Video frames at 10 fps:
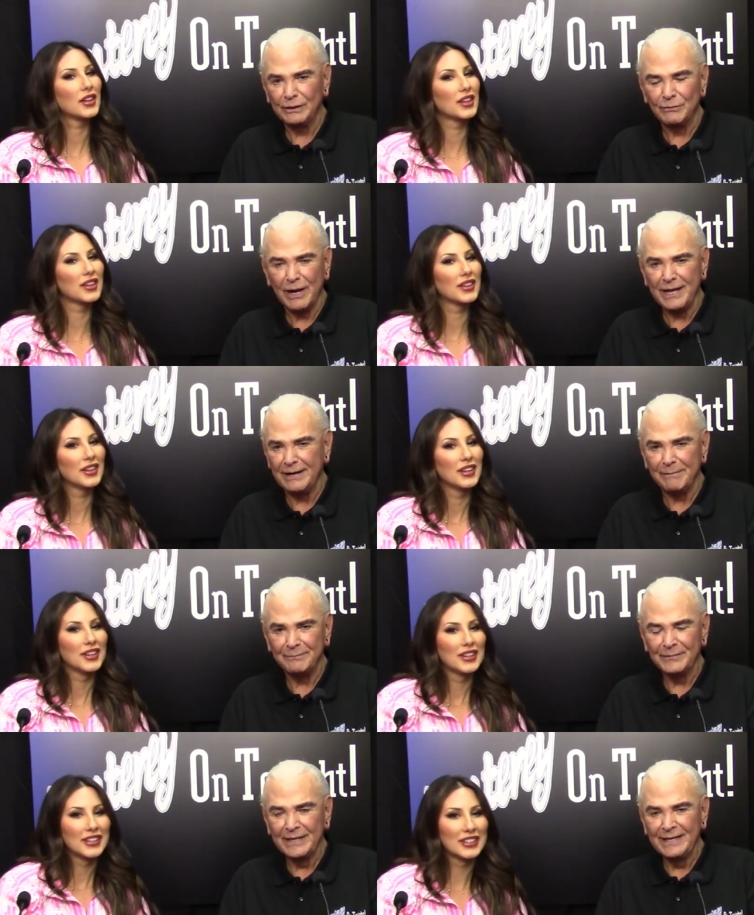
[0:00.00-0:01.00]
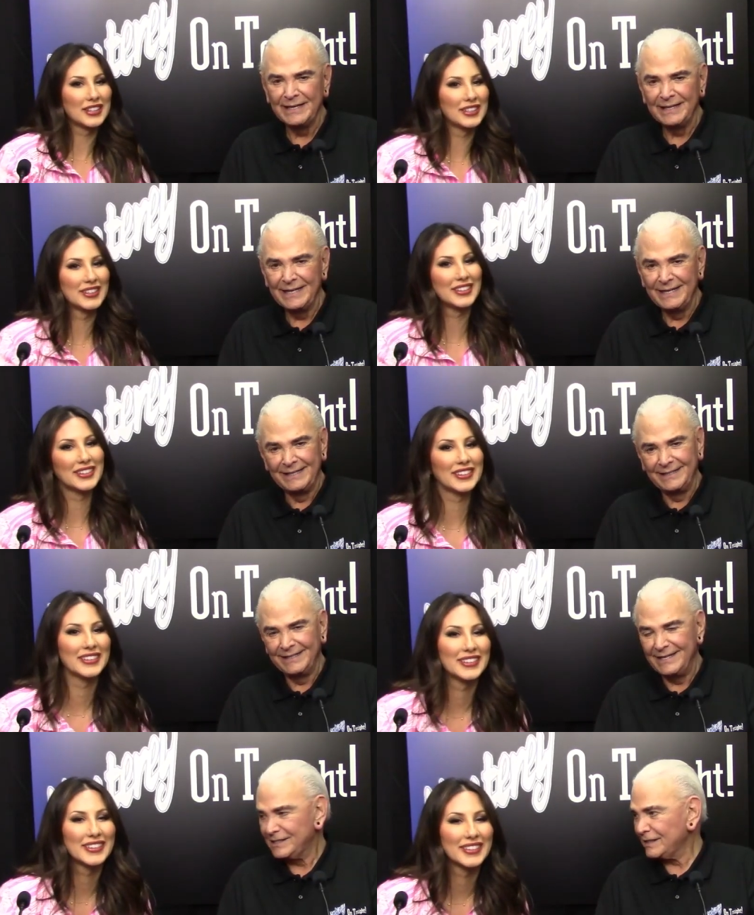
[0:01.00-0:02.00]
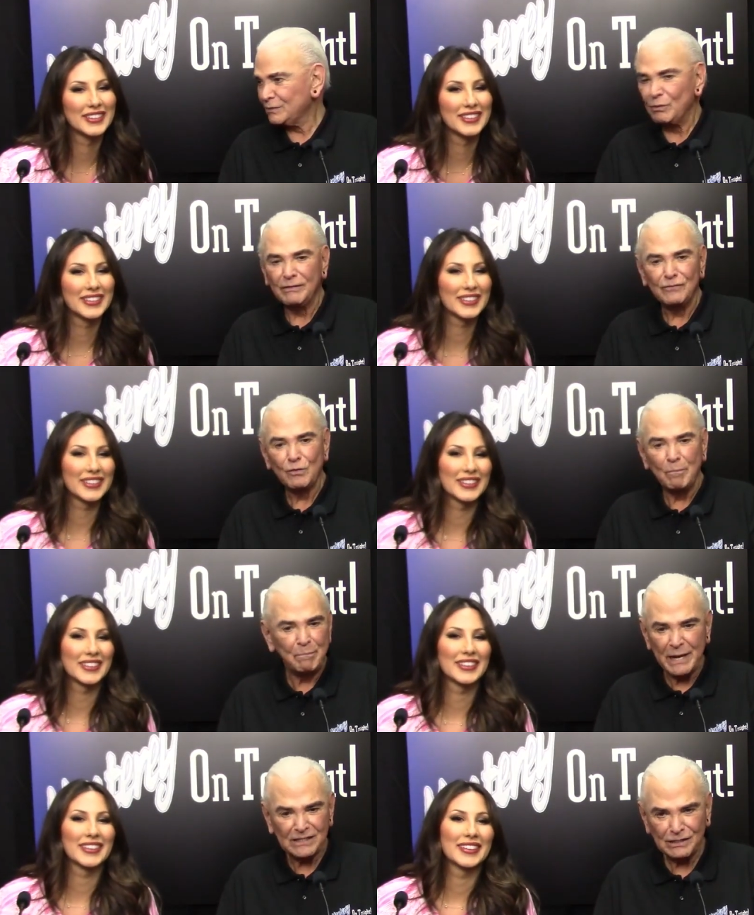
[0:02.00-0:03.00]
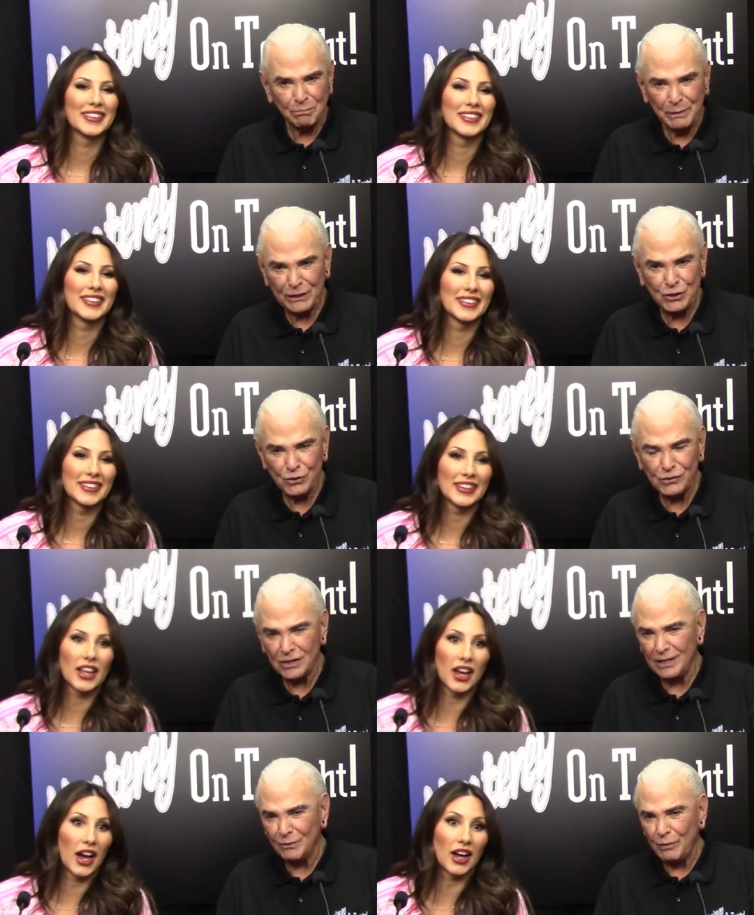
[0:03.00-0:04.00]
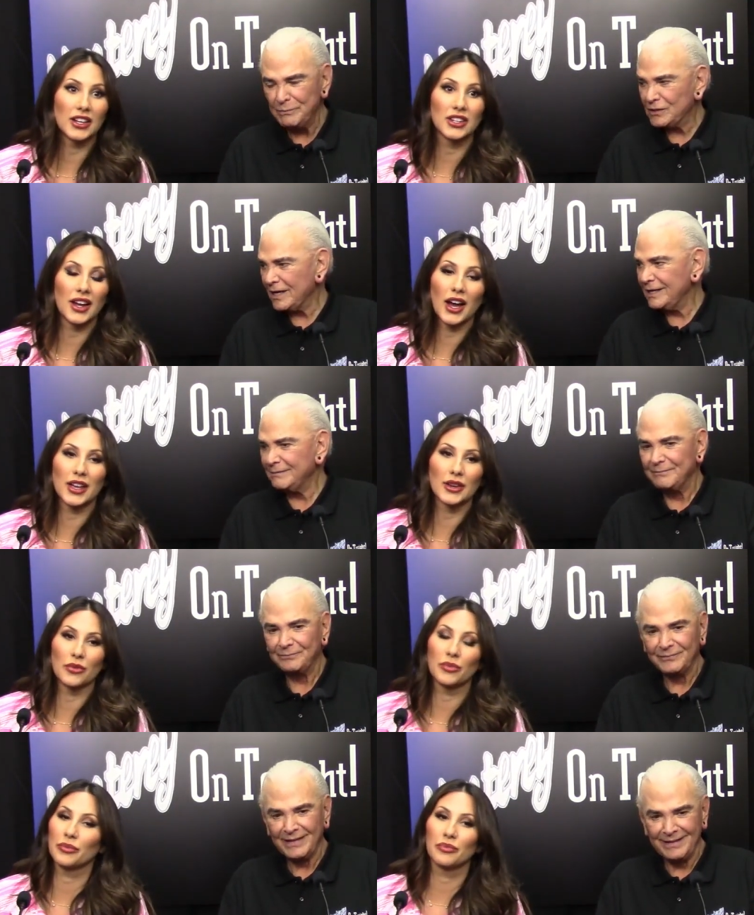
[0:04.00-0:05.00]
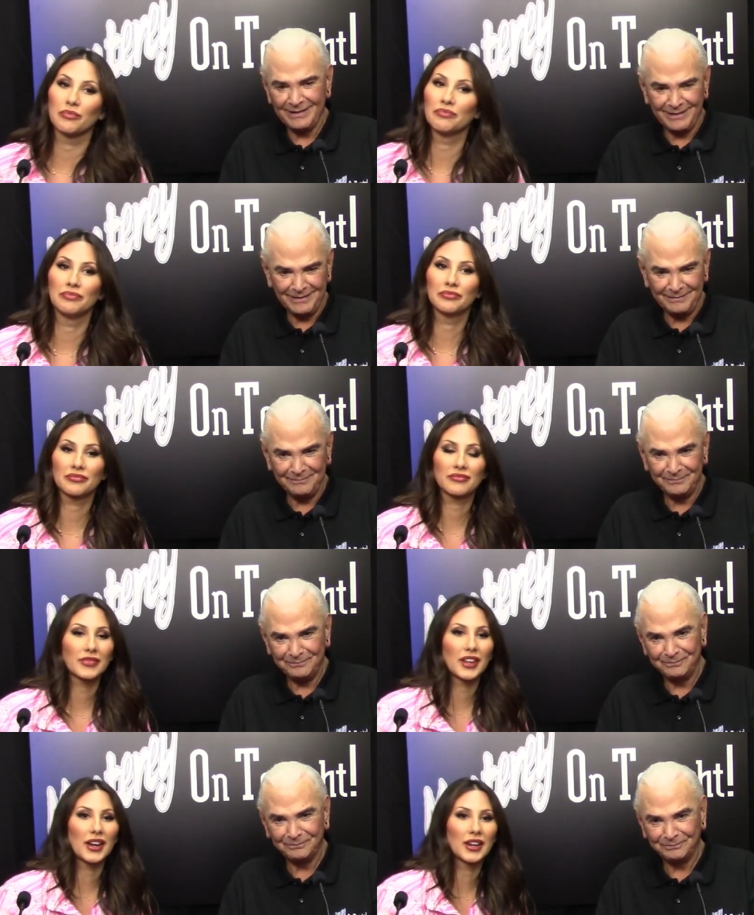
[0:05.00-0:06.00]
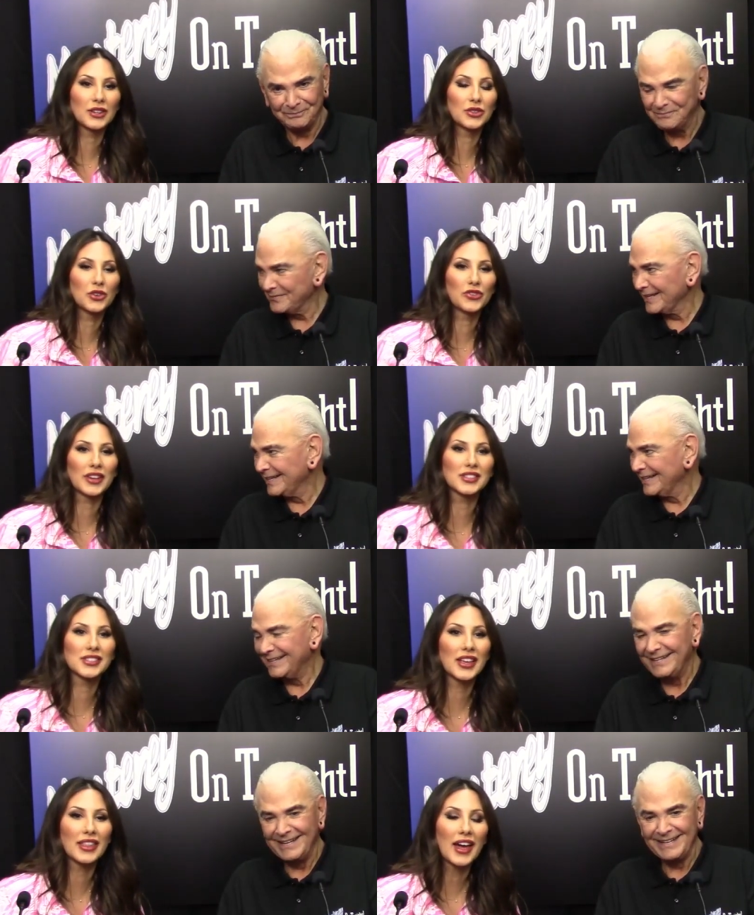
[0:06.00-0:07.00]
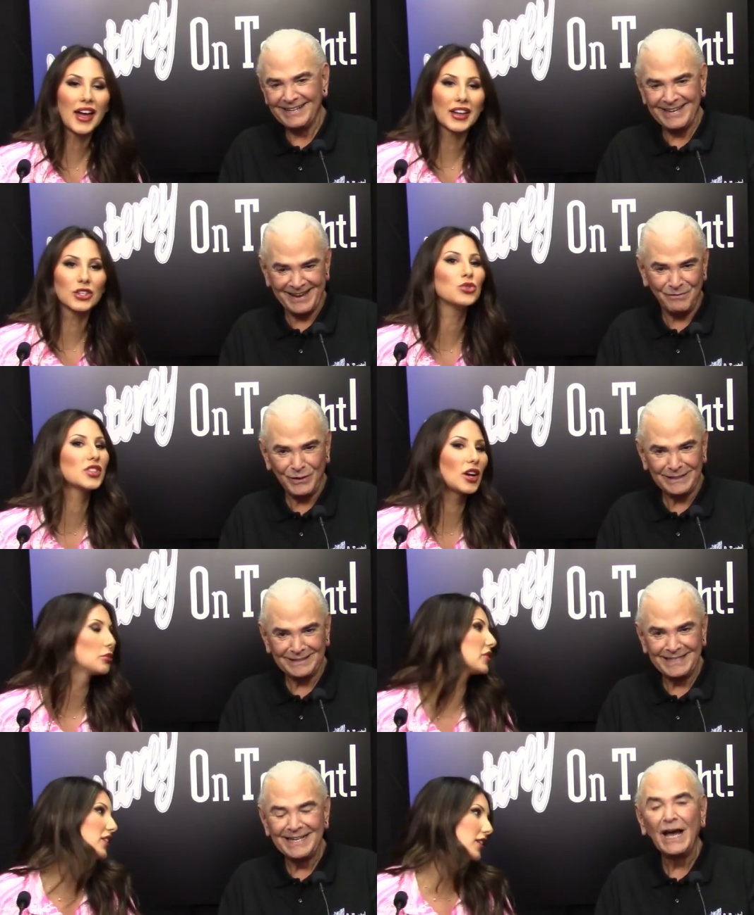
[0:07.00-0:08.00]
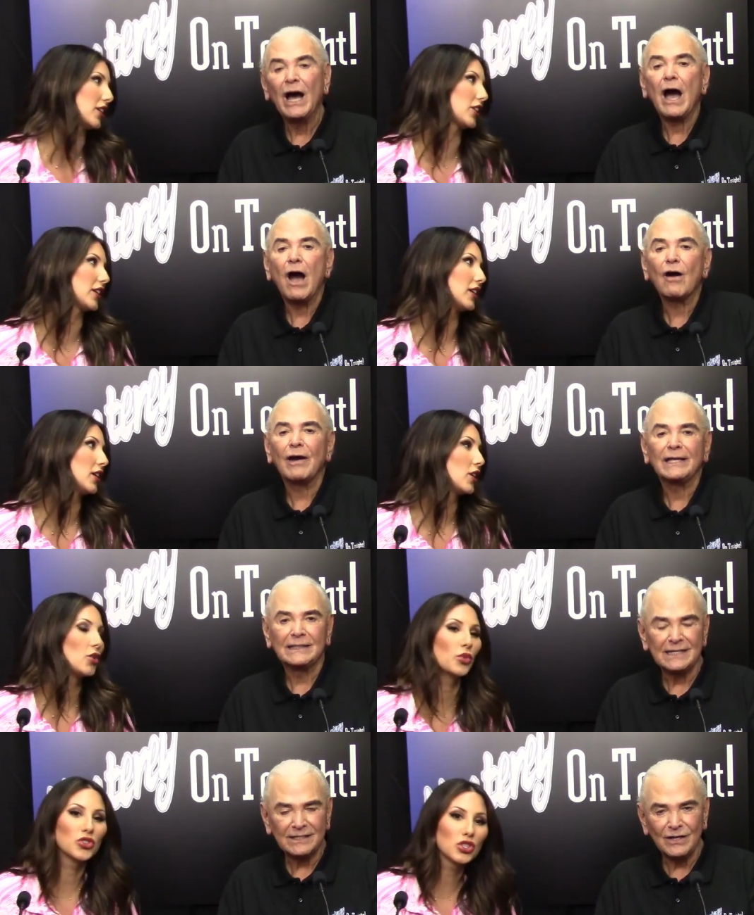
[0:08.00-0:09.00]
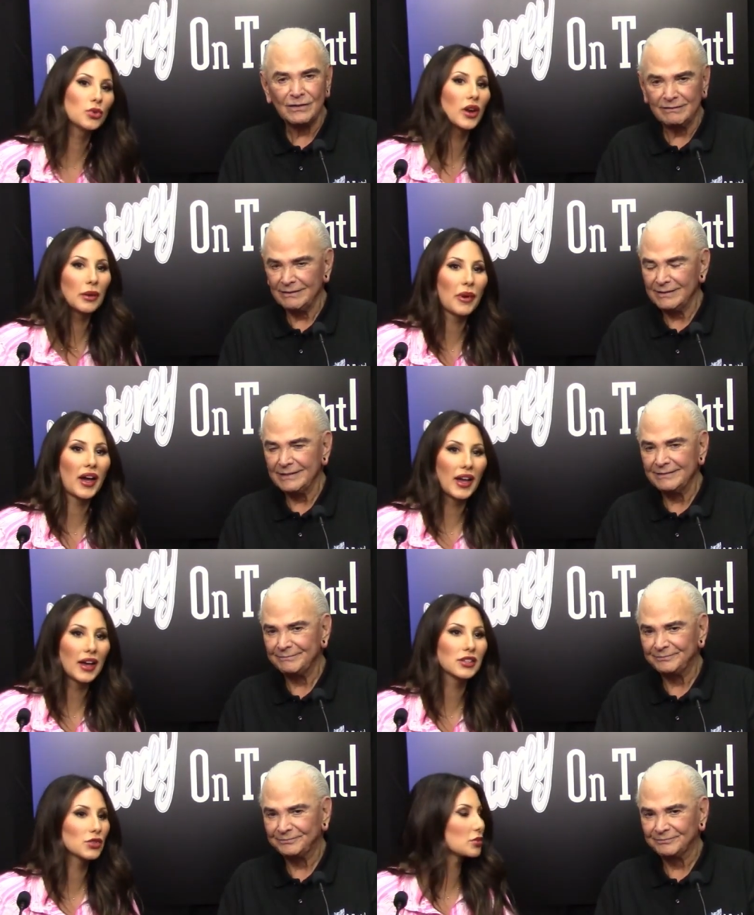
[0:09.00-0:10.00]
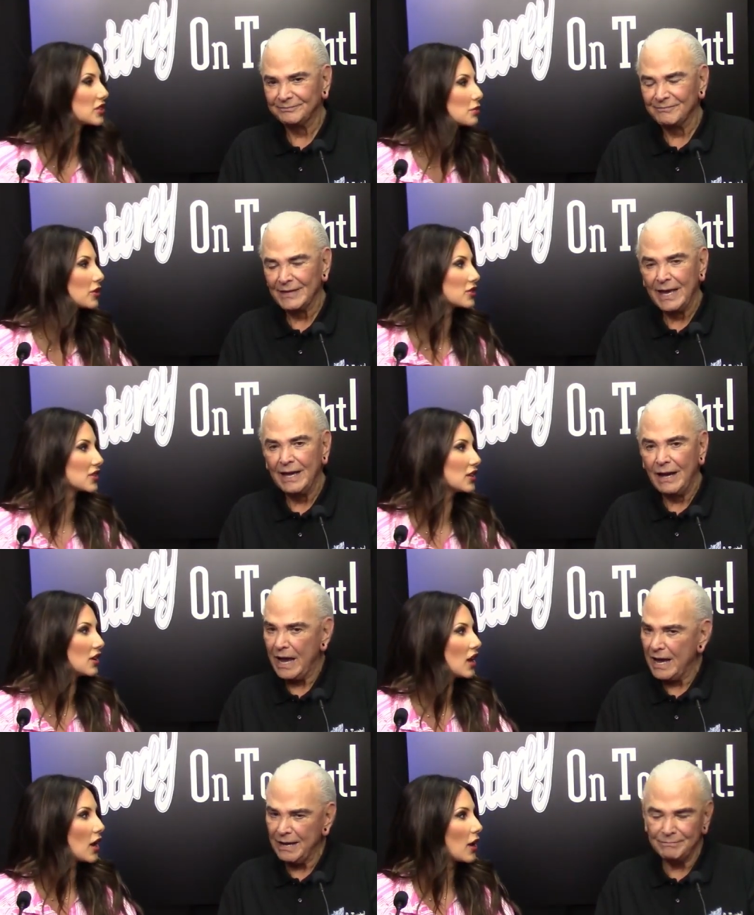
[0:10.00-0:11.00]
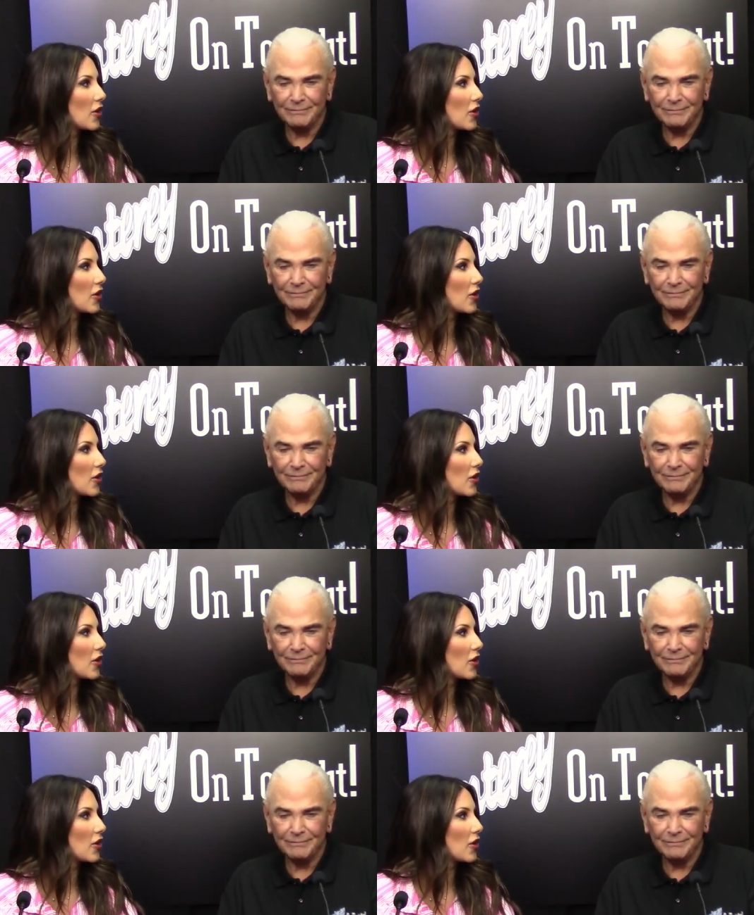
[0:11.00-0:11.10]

Speaker 1: it right up. Is this one of your best pictures yeah, on the website? I, huh?
Speaker 2: I don't know if I'd say that. You well, tell me, Gary. All right. Would go. you want to buy a house from this person?
Speaker 1: Uh,